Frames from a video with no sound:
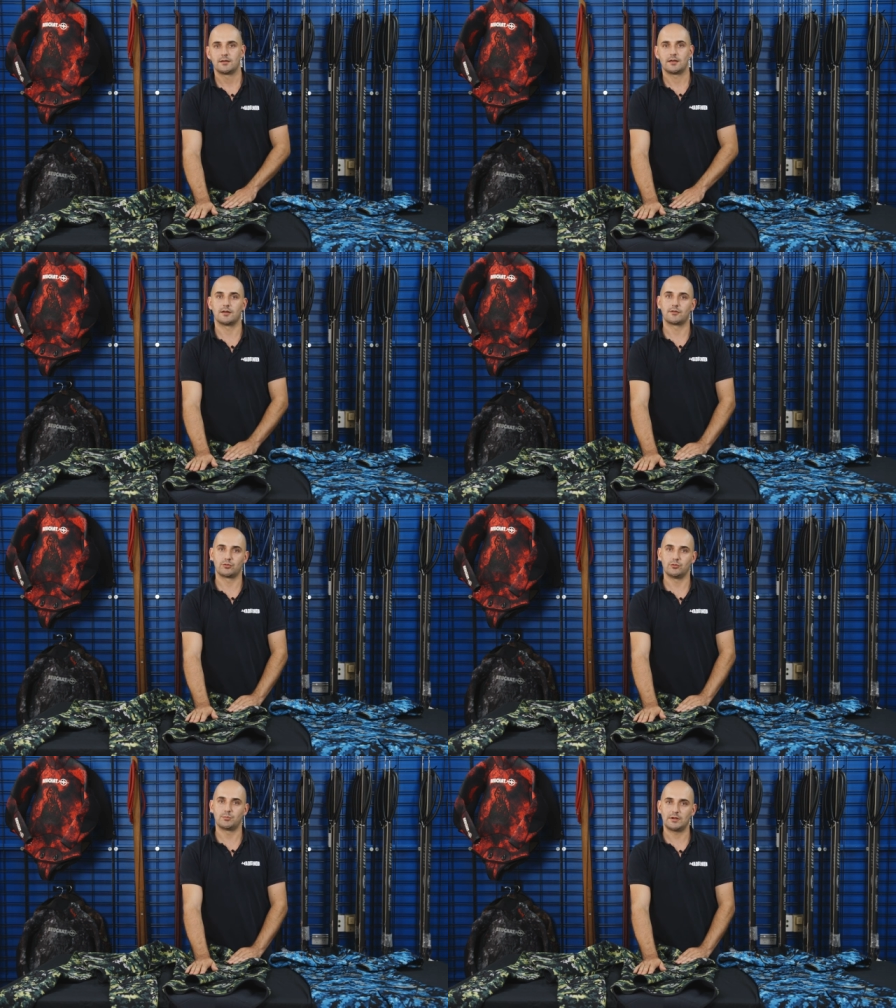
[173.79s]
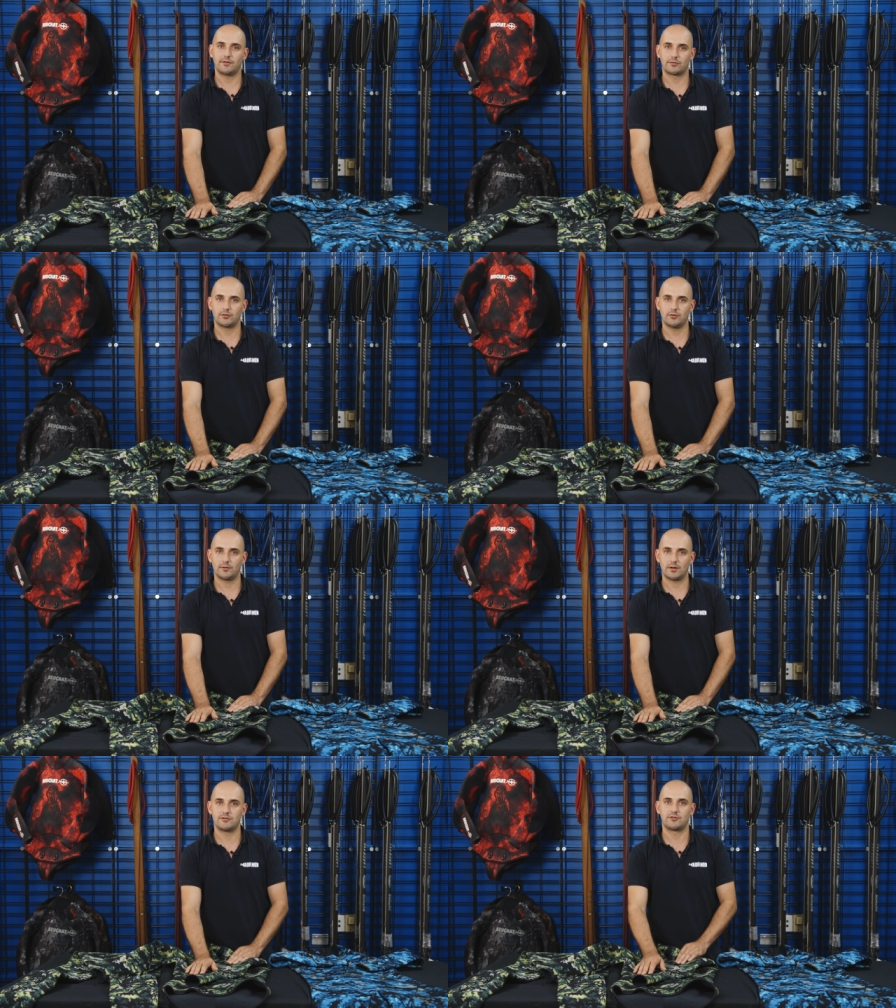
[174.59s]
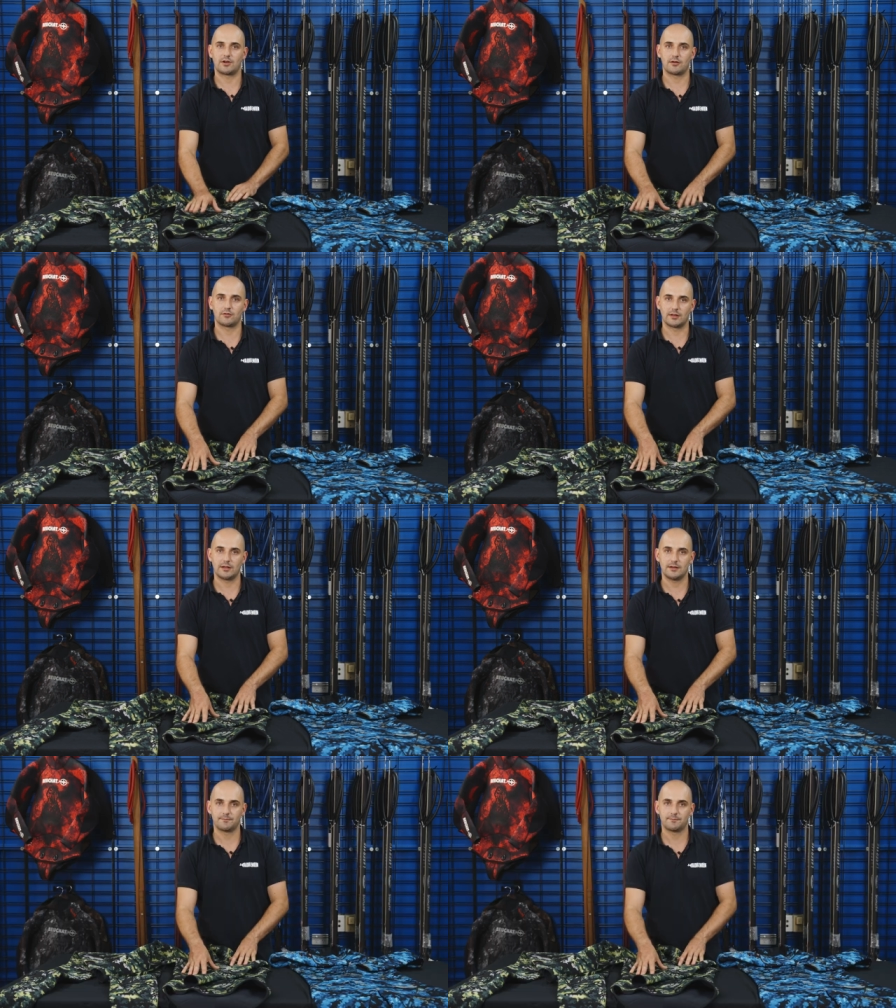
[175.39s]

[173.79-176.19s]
in a two-piece suit, and generally,